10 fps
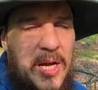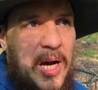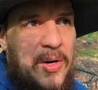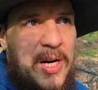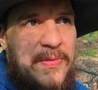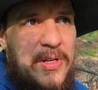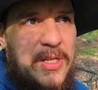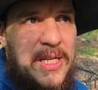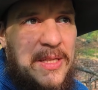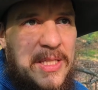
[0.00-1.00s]

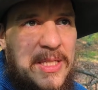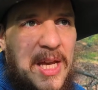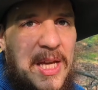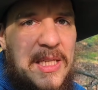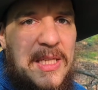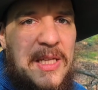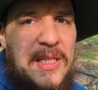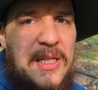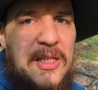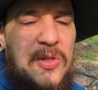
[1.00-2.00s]
However, in this case, I
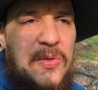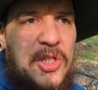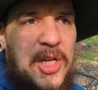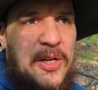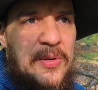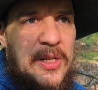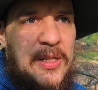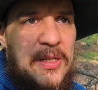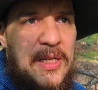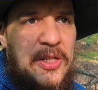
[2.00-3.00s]
sent it to a
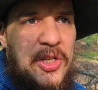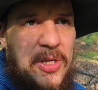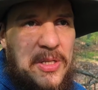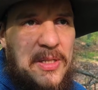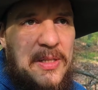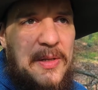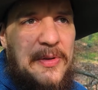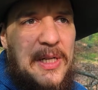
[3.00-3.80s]
general journal,